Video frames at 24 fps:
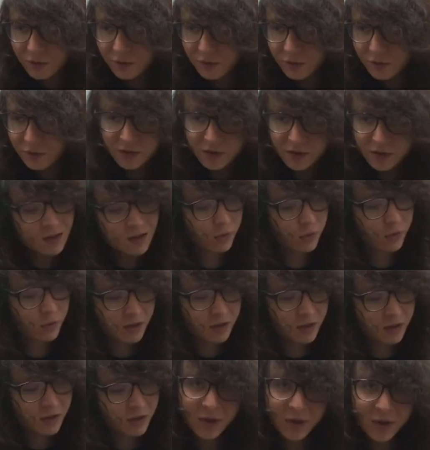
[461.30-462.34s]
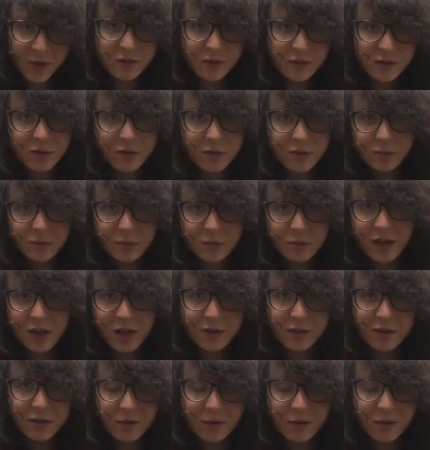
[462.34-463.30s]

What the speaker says: we have snipped everything from